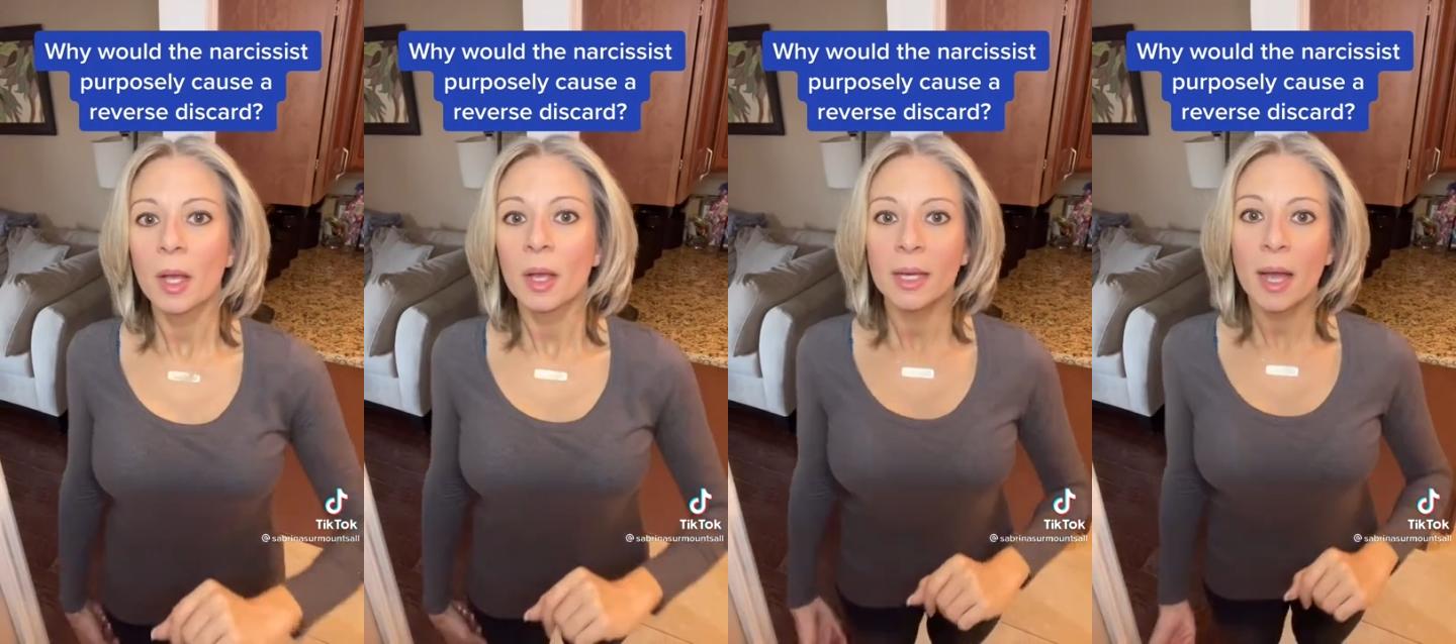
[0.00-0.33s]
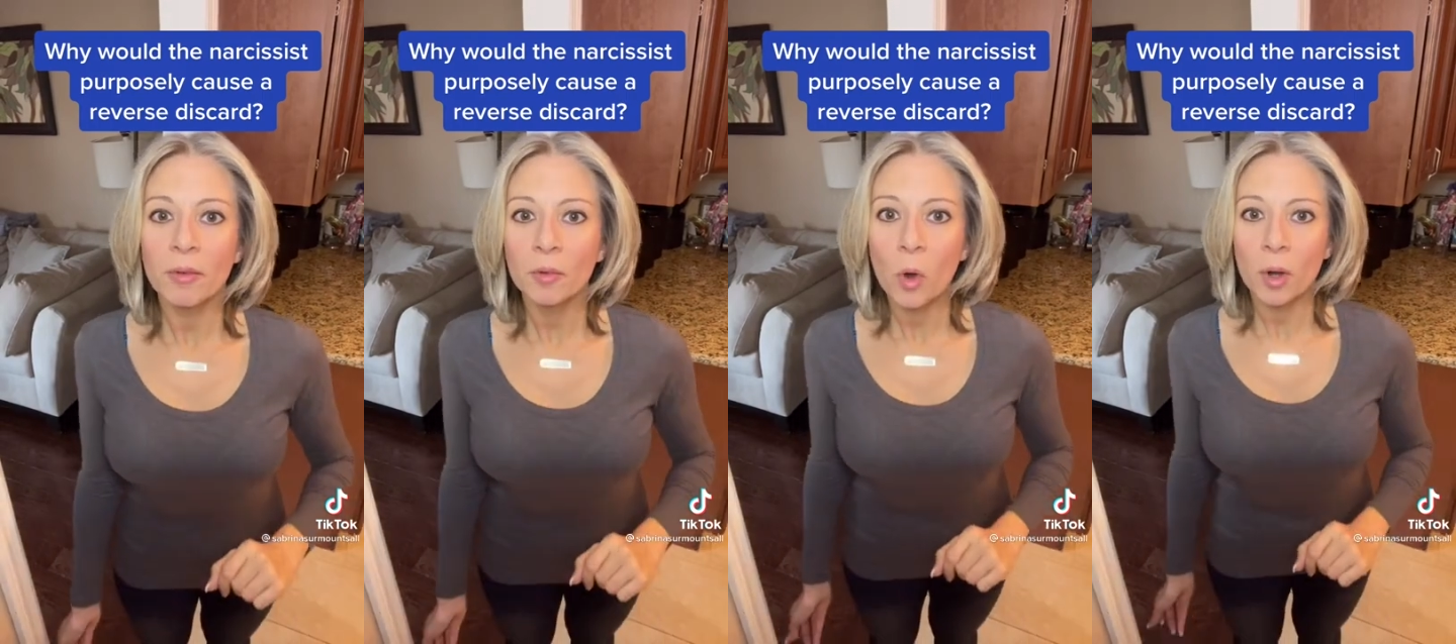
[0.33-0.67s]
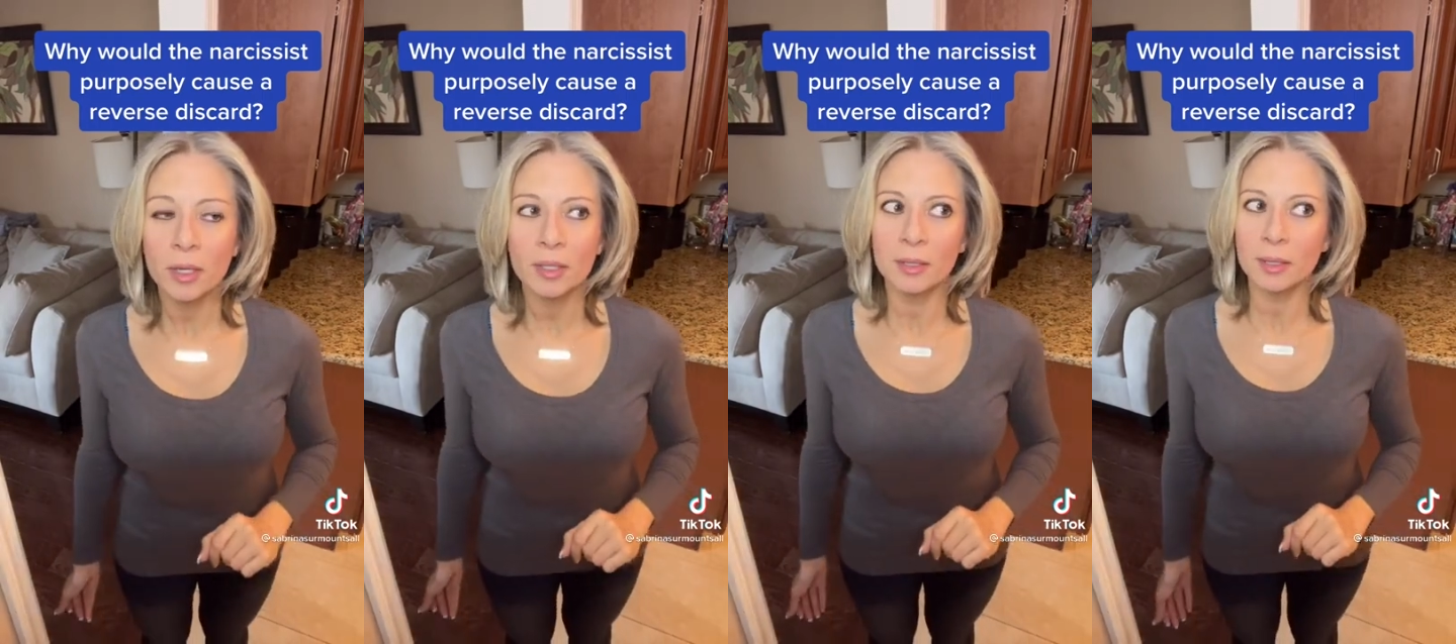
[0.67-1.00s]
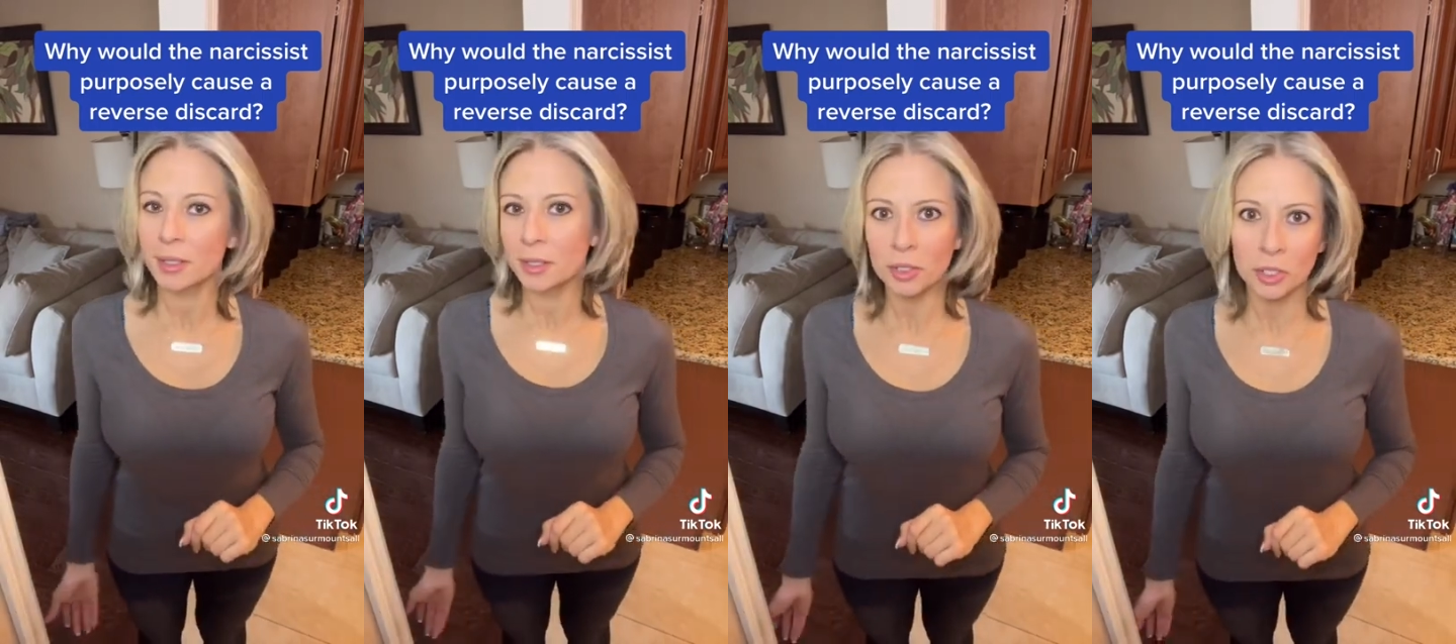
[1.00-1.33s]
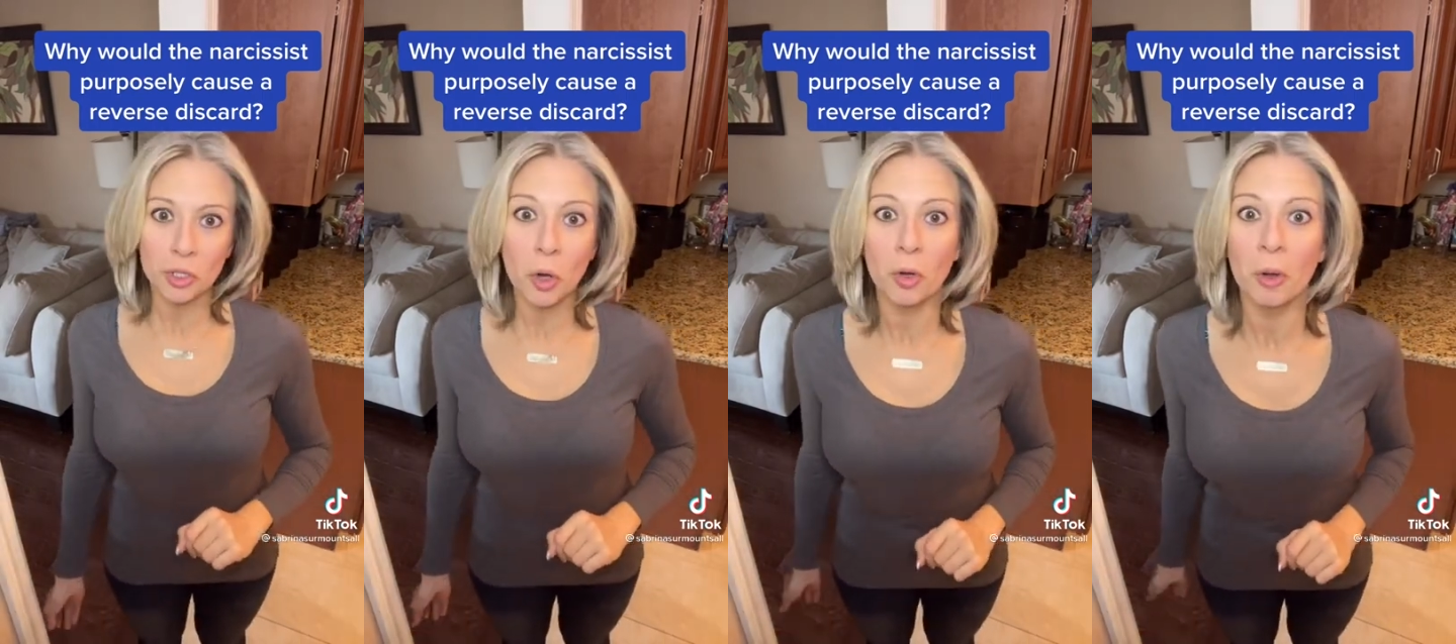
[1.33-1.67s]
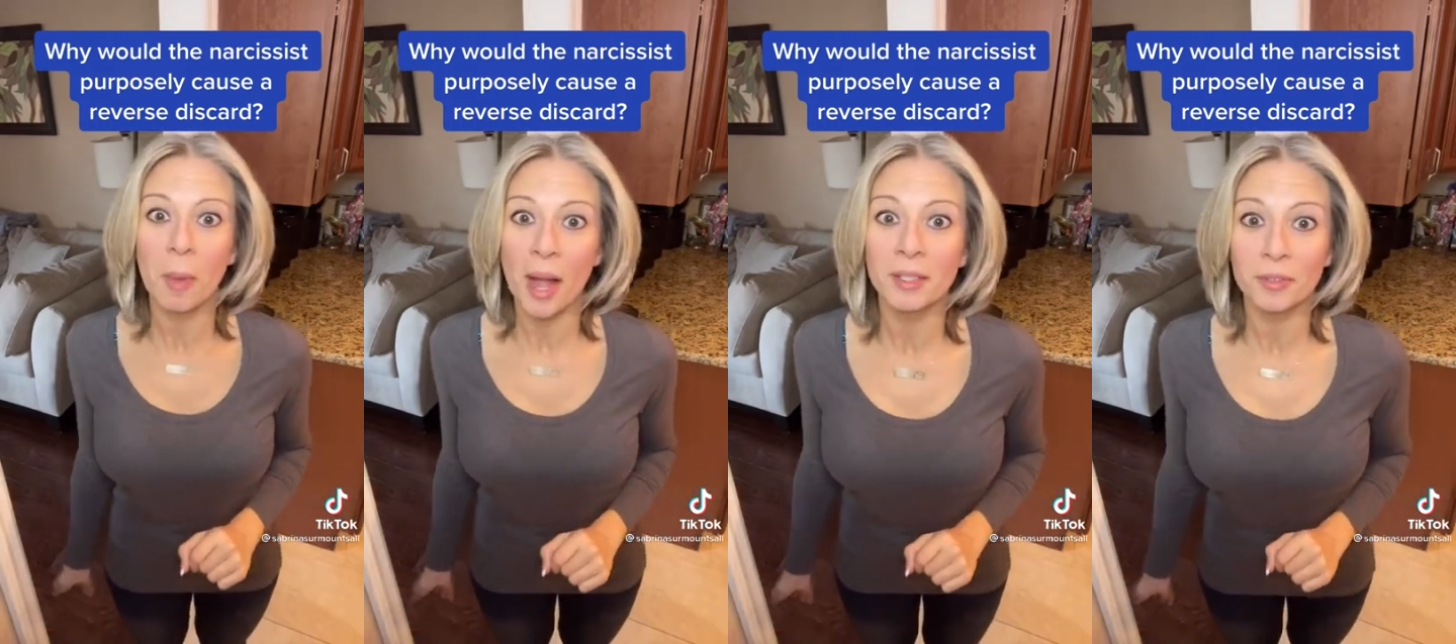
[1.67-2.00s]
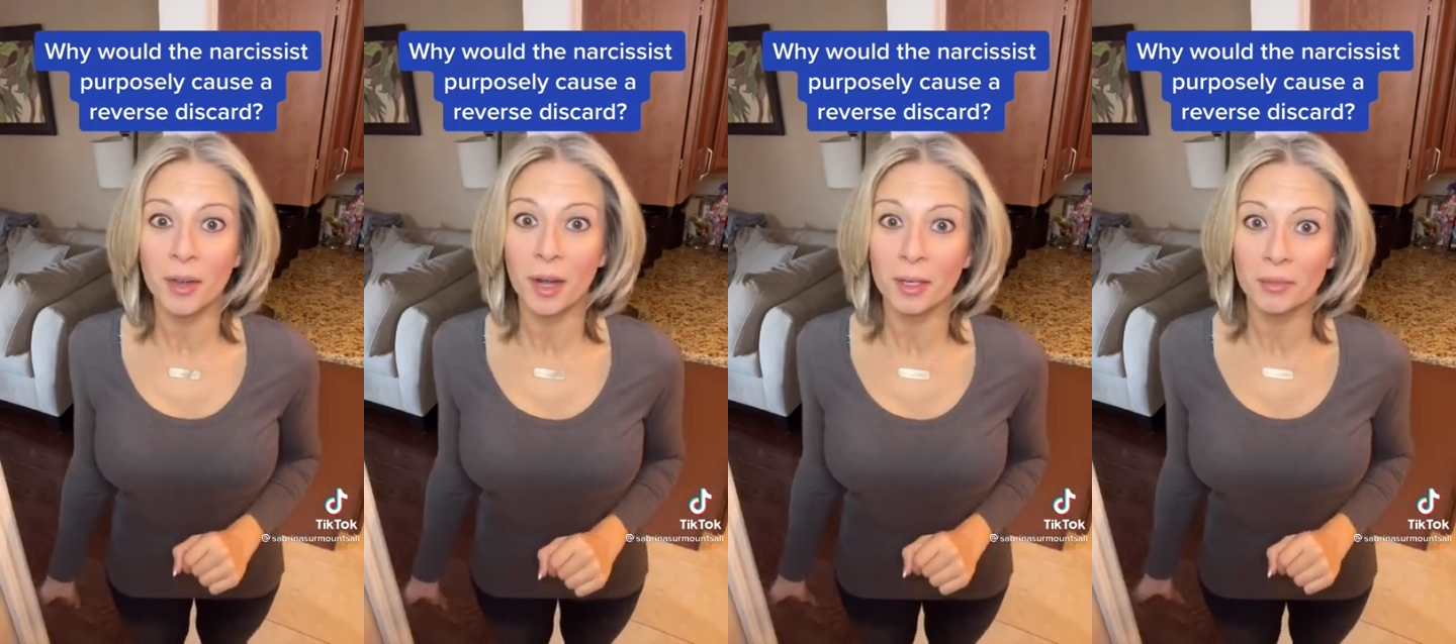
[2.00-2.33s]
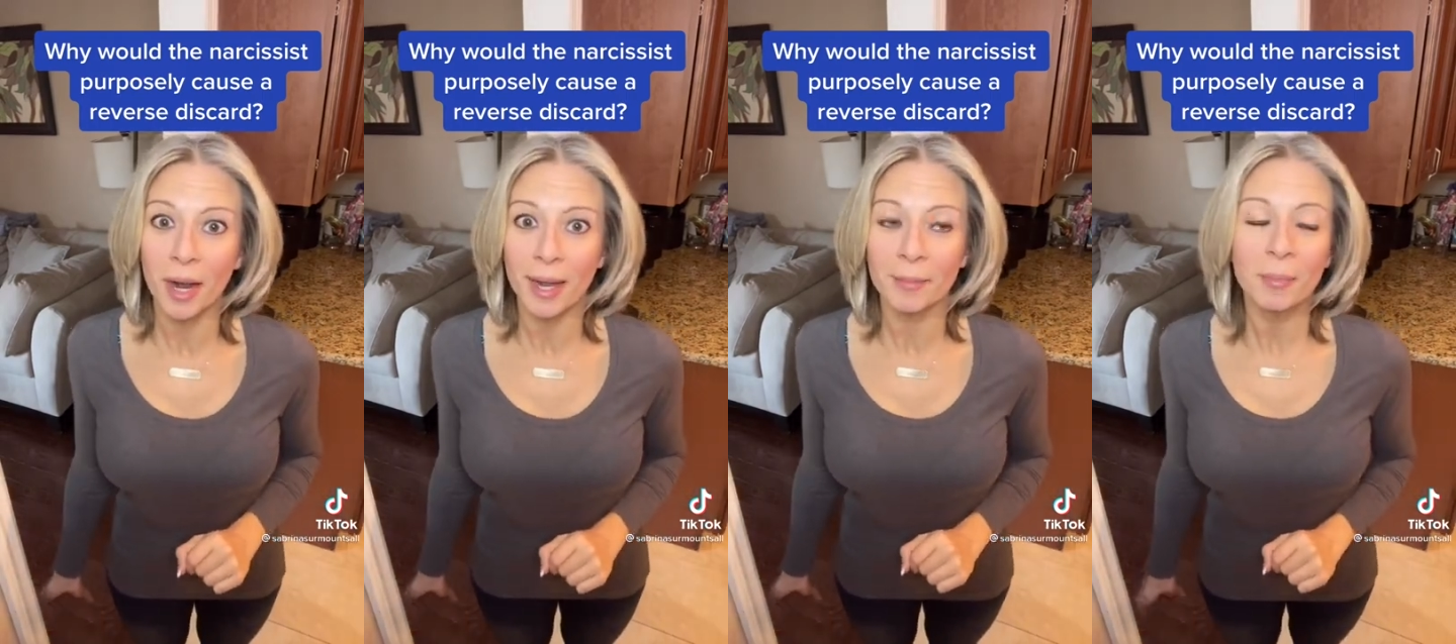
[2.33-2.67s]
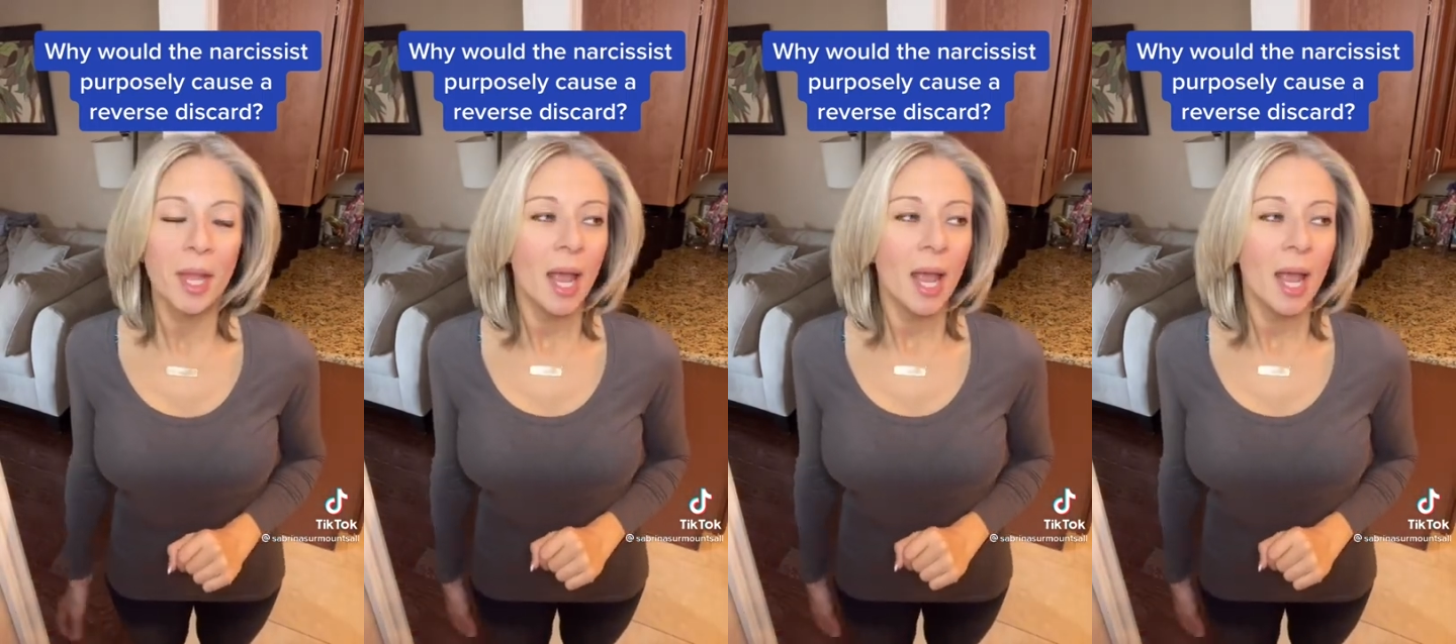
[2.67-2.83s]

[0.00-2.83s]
Now, of course, this is a total mind fuck, right?